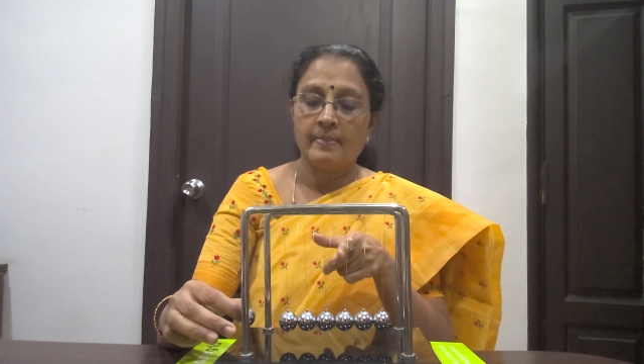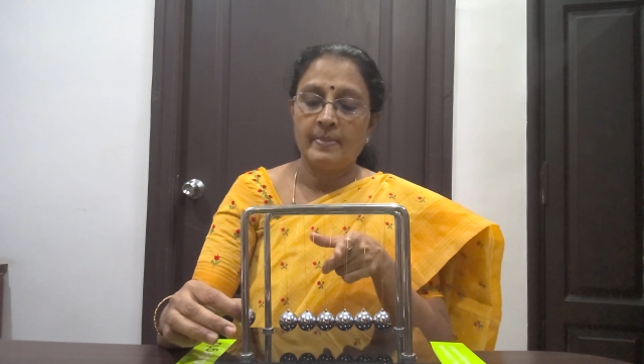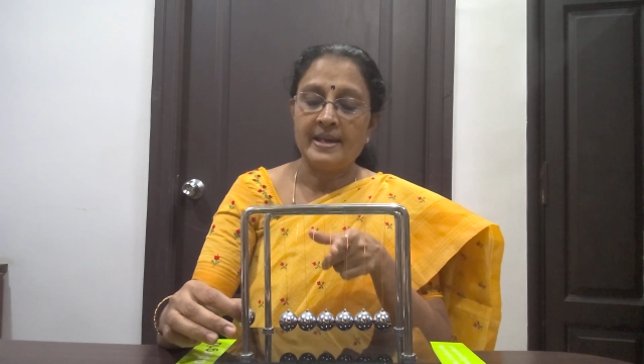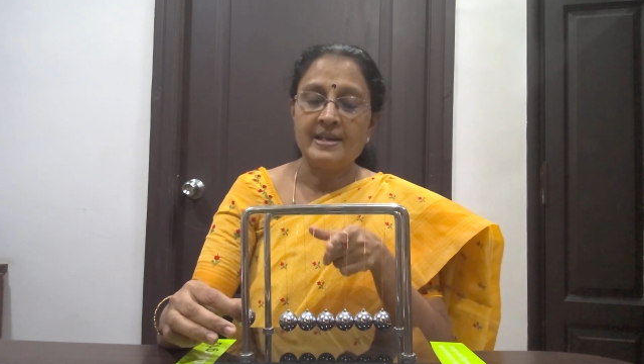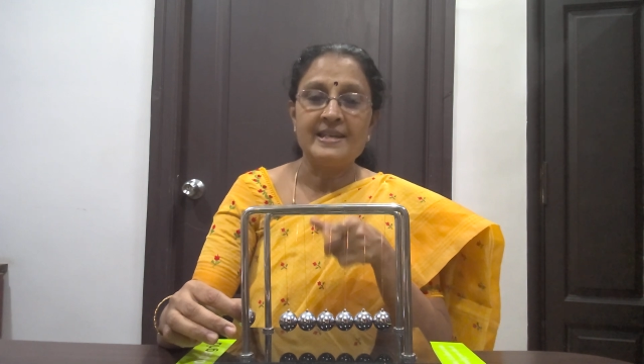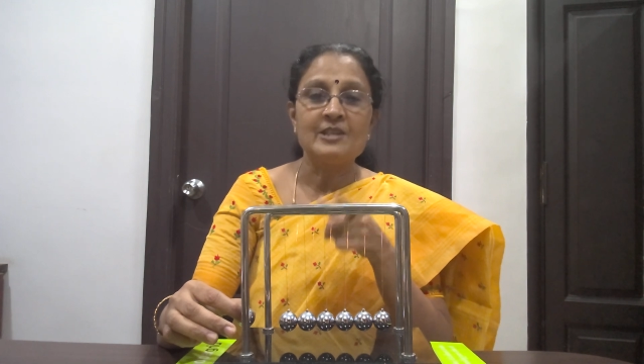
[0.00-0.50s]

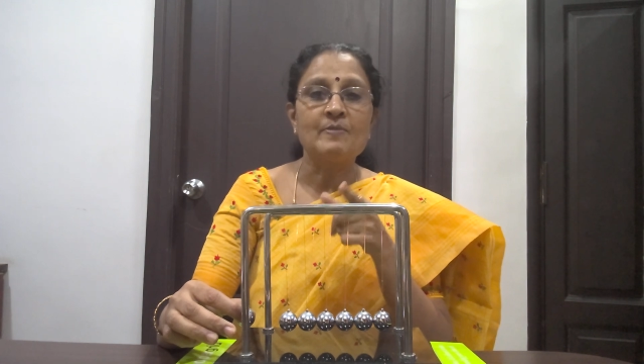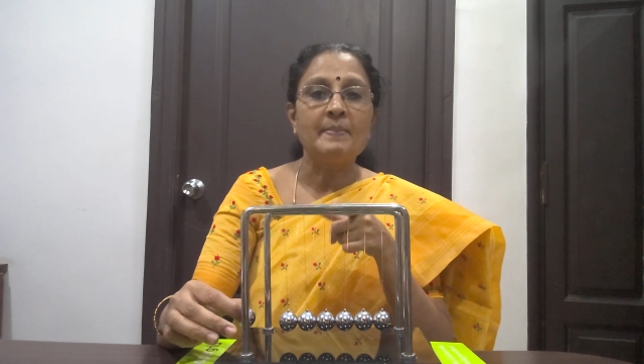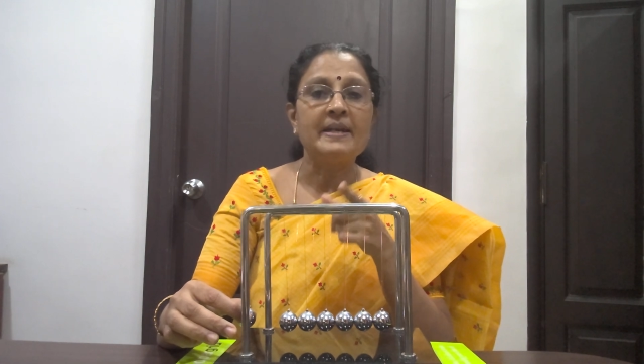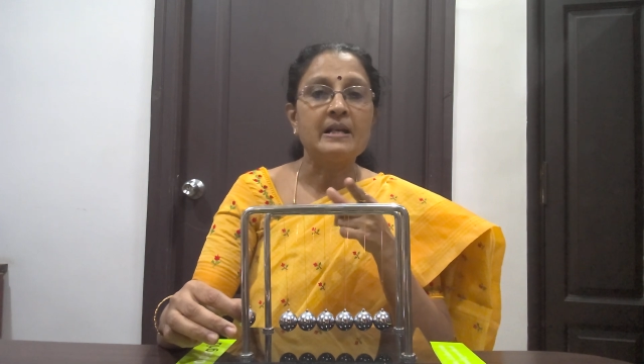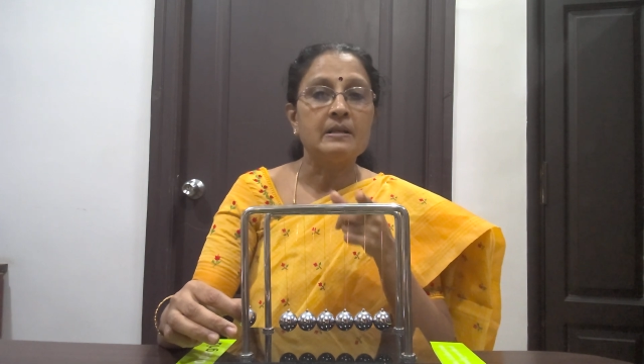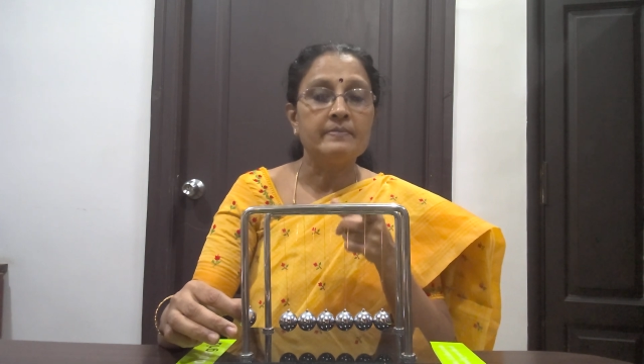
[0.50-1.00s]
then it will
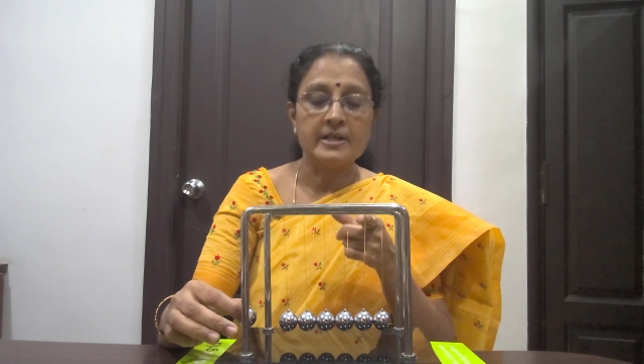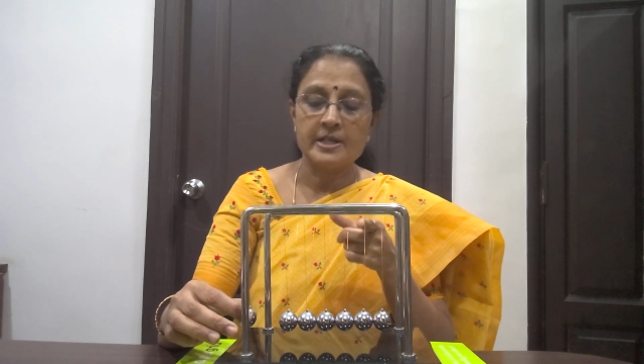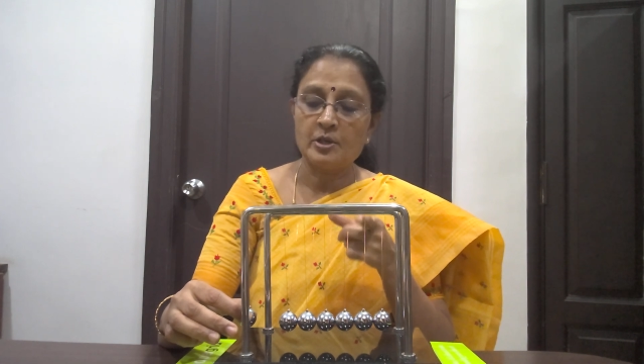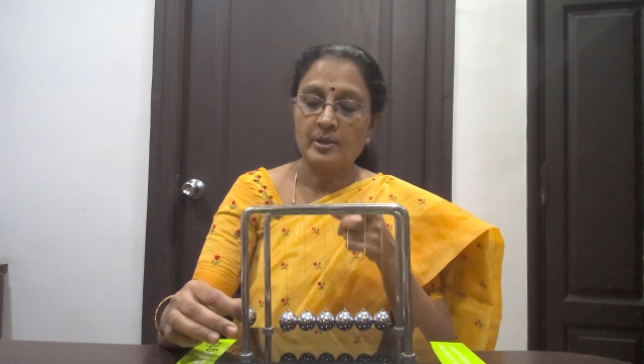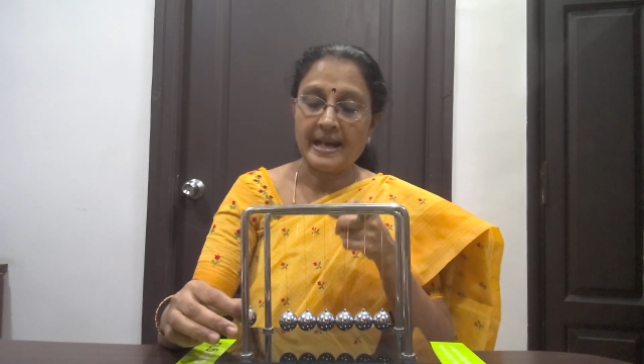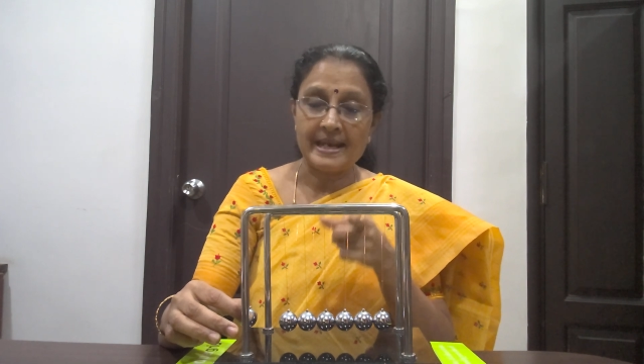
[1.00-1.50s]
be
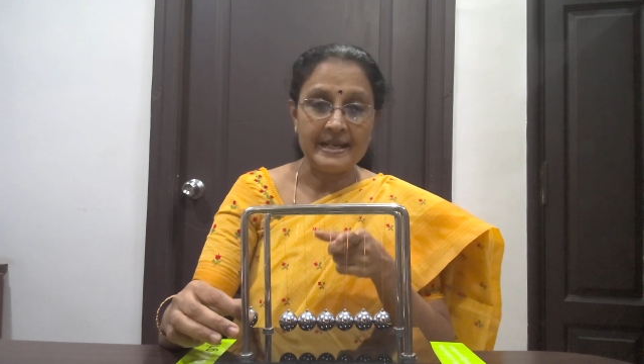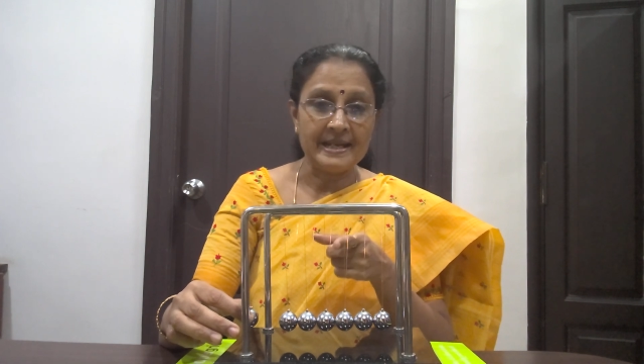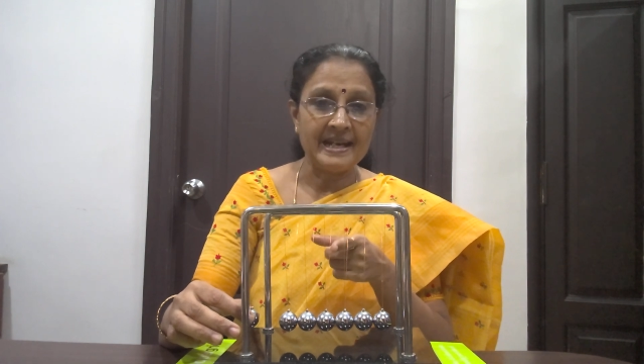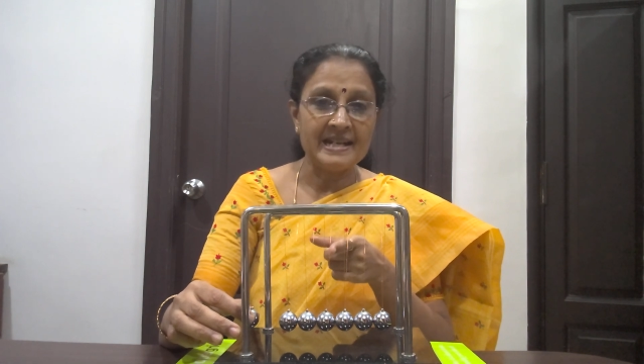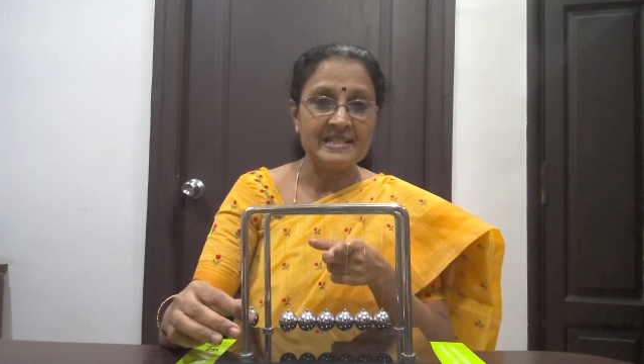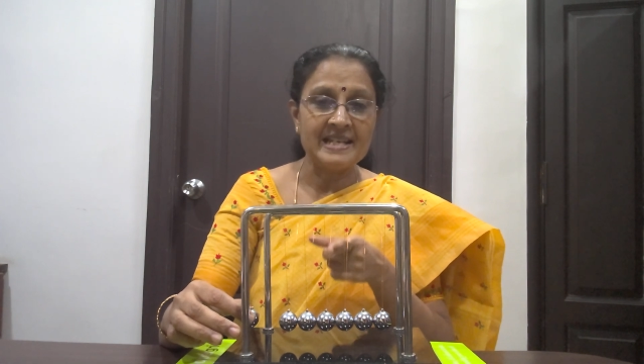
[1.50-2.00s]
converted to kinetic
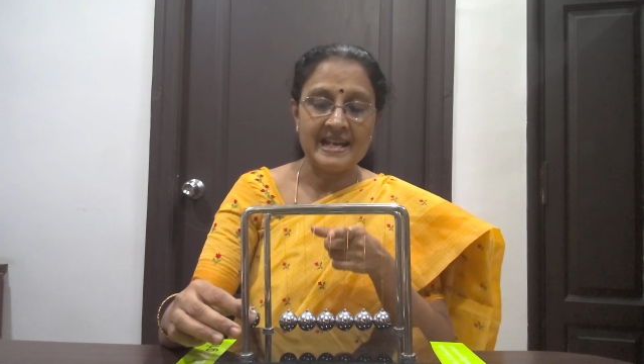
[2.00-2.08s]
energy,